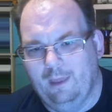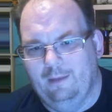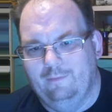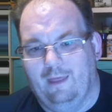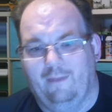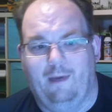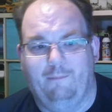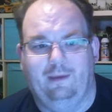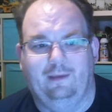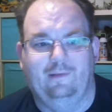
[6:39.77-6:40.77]
Now, that
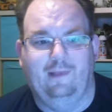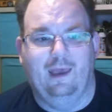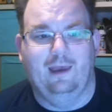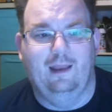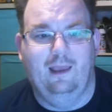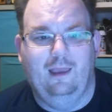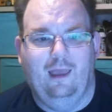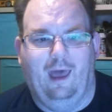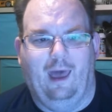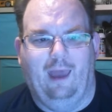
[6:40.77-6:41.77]
being said,
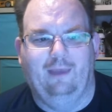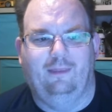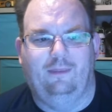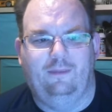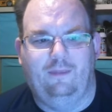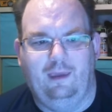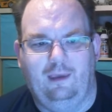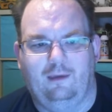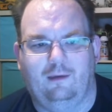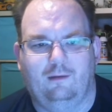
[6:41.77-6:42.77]
I
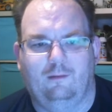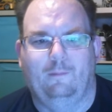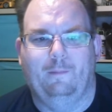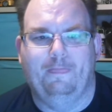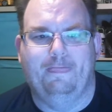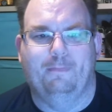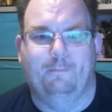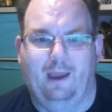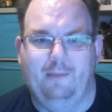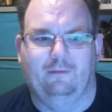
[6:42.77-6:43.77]
think
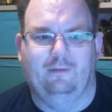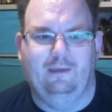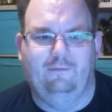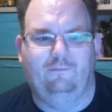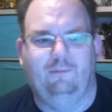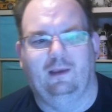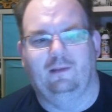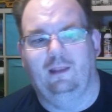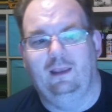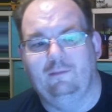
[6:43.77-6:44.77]
my belief, because it
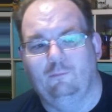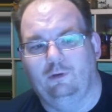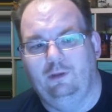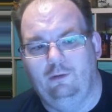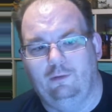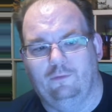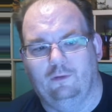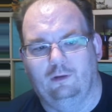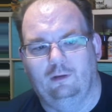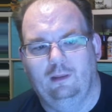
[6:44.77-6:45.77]
is more
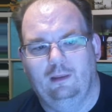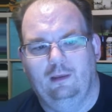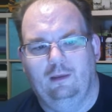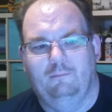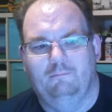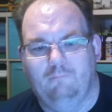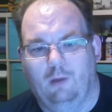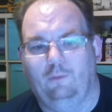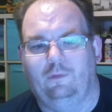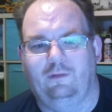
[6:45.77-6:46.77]
useful,
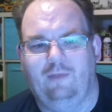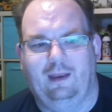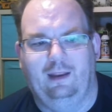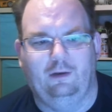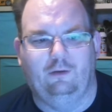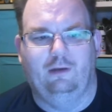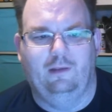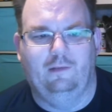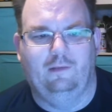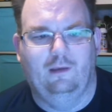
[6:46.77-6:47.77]
most of that
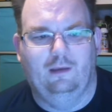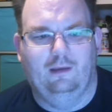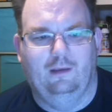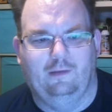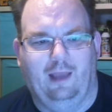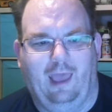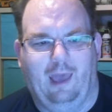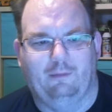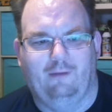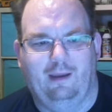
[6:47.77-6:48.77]
increase is going to
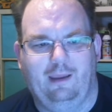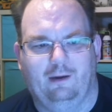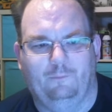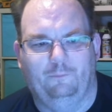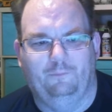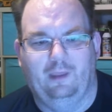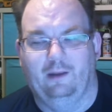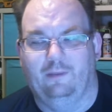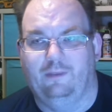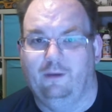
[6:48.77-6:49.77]
happen right here in
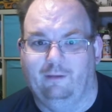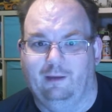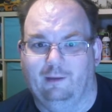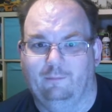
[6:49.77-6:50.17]
Ethereum.